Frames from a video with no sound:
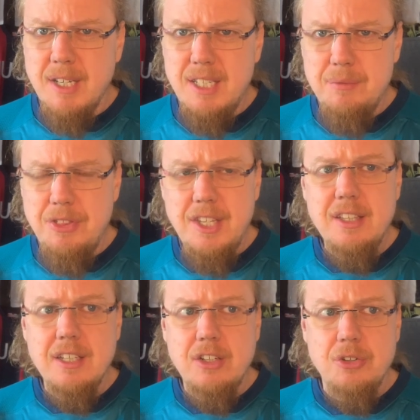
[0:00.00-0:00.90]
I even
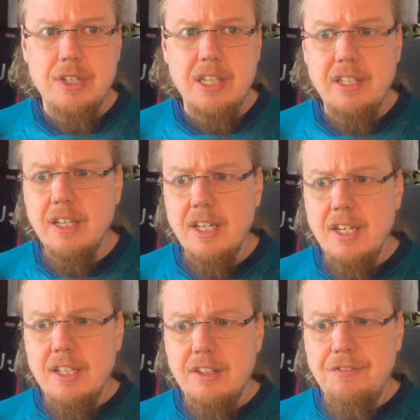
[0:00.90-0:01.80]
think they're currently
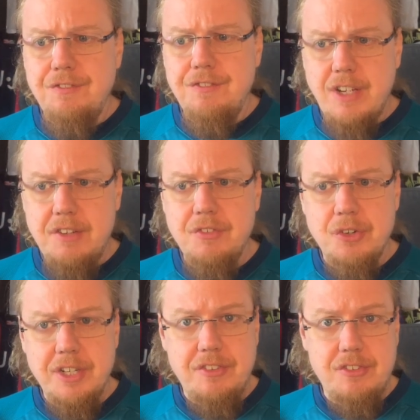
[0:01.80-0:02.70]
the
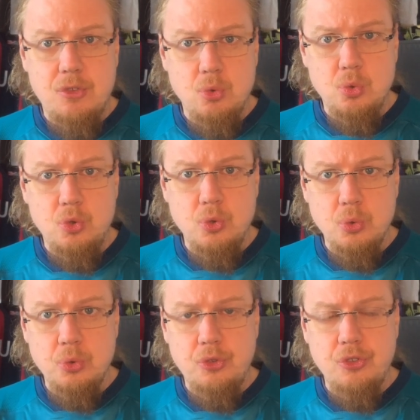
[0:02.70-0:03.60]
favorites to
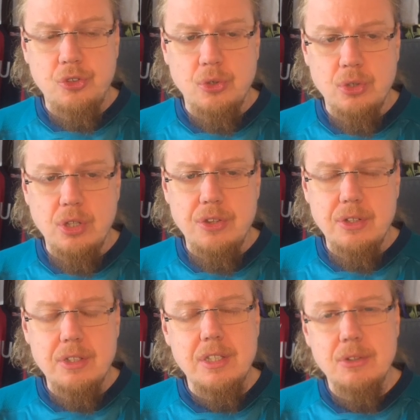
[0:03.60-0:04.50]
do so.
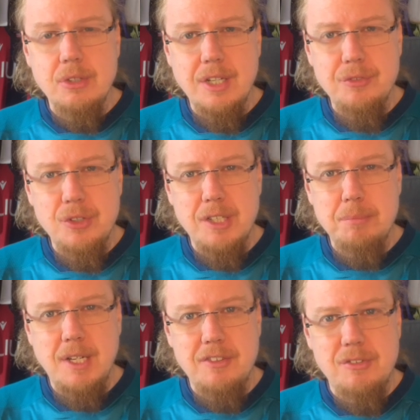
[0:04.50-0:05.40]
Although, you know, you have to
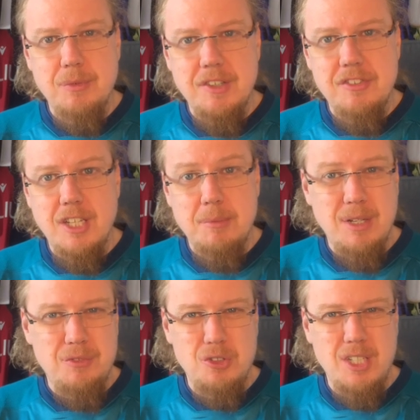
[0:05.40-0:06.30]
get past West Ham,
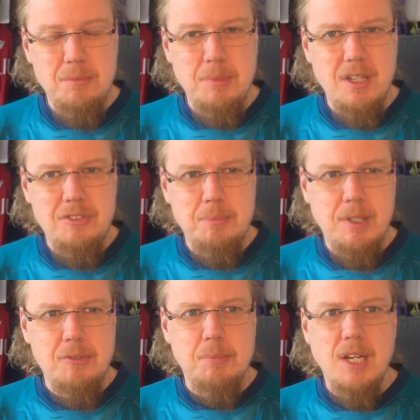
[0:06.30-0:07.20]
have to get past,
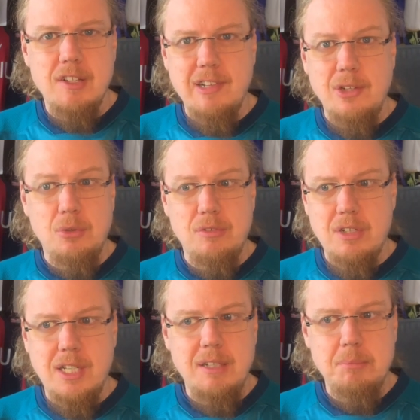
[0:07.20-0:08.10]
past Basel, who
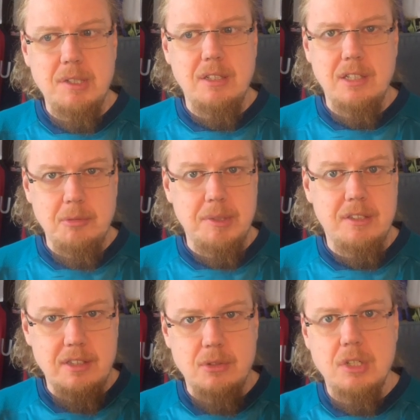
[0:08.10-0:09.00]
can be a little
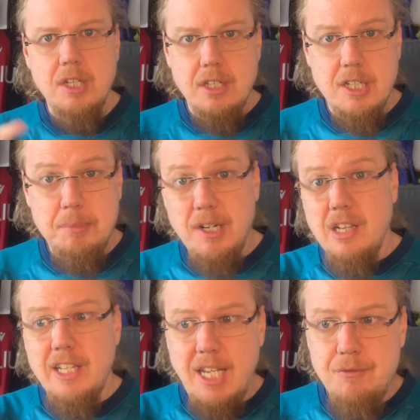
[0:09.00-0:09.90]
bit, you know,
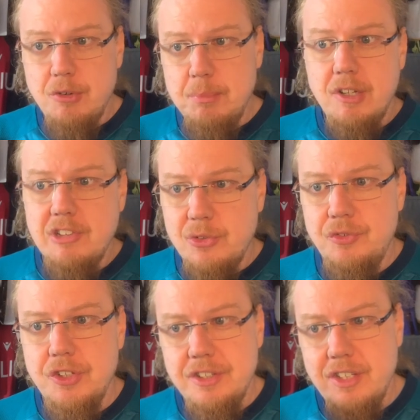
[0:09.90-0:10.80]
Cabral came from Basel to
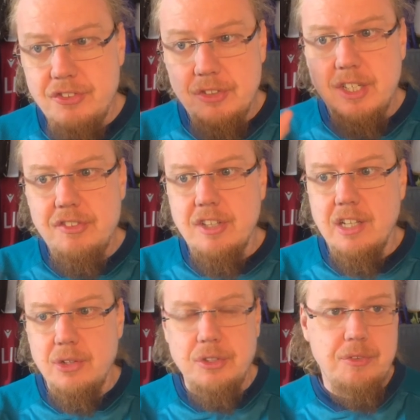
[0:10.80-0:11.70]
Fiorentina. So there's a
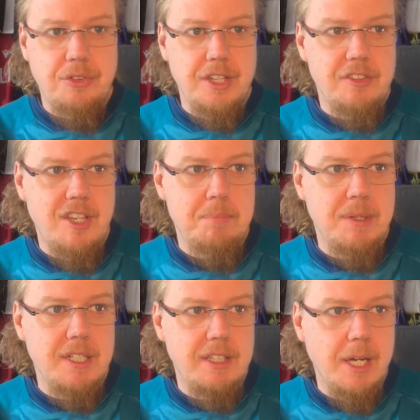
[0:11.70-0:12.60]
lot of things
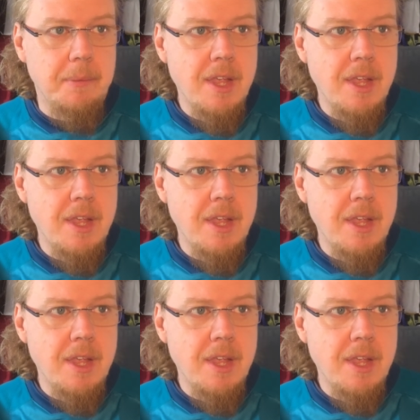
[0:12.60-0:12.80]
happening there.